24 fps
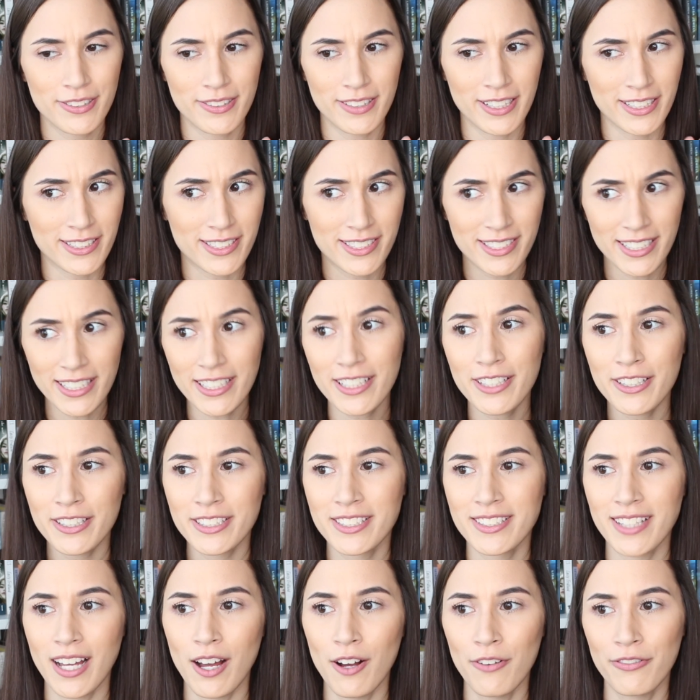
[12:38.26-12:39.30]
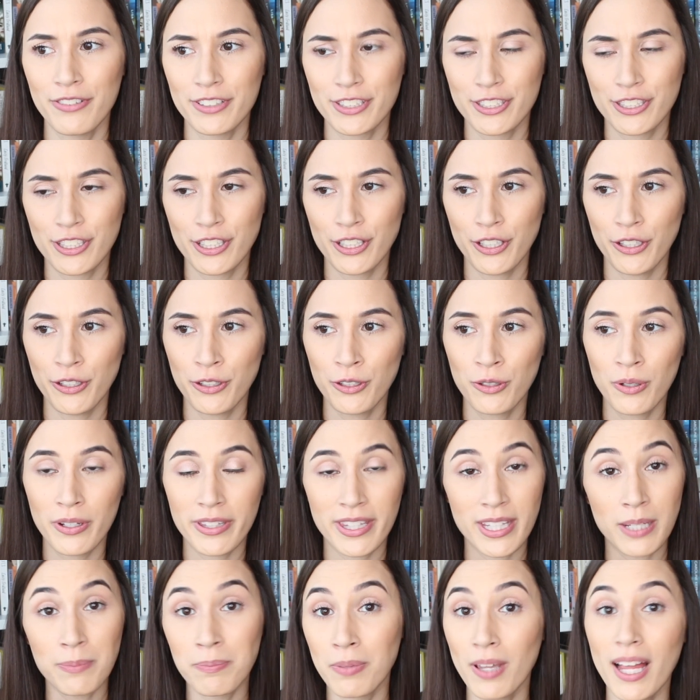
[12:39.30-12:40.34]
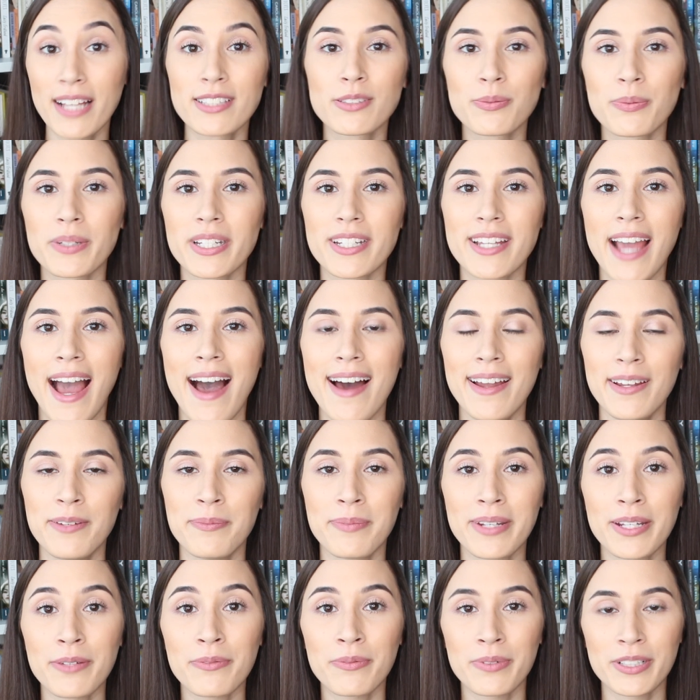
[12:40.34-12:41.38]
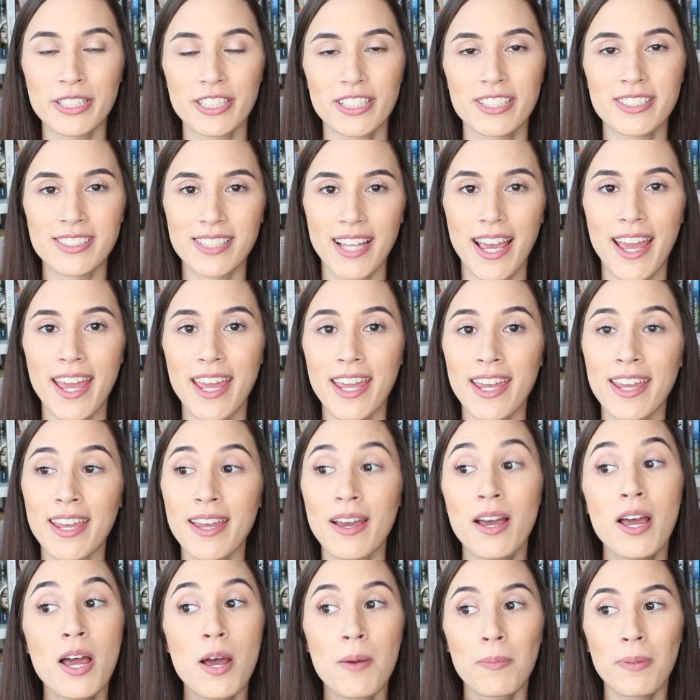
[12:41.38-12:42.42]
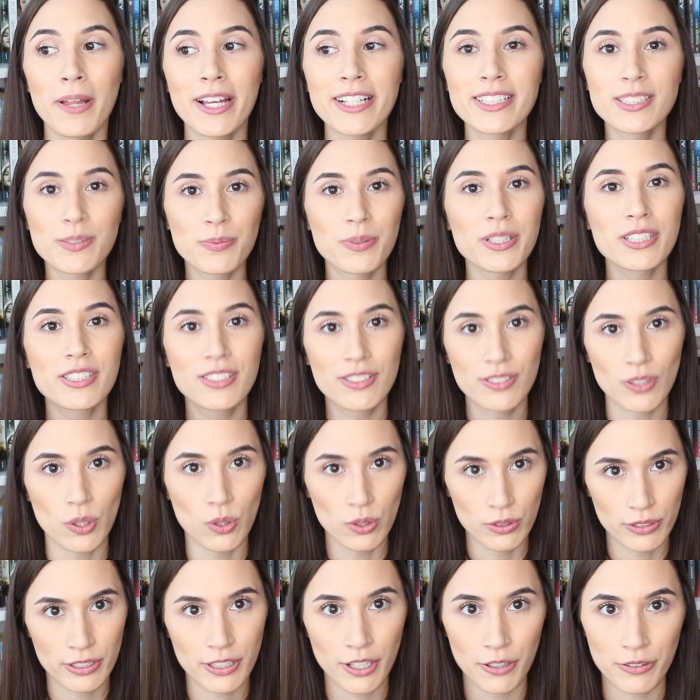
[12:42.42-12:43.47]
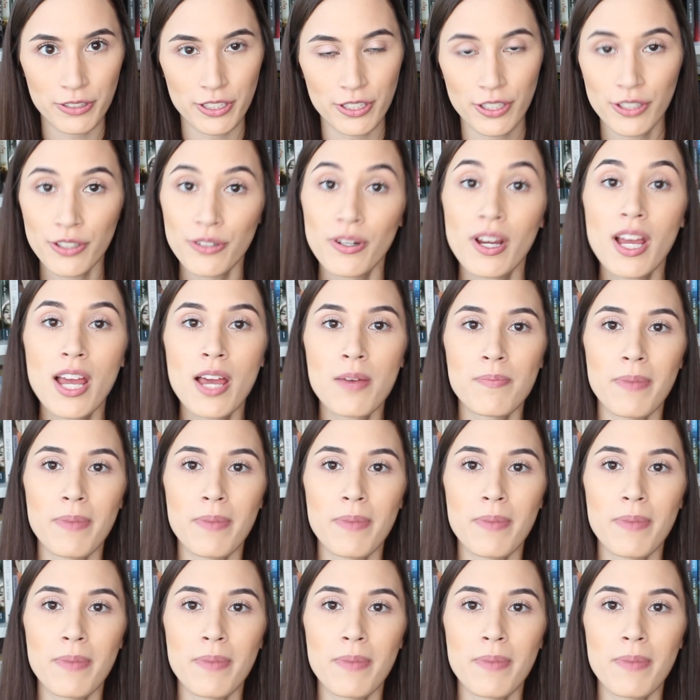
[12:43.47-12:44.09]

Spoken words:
and sending herself to the Blesswood Academy, which is a place where souls go to.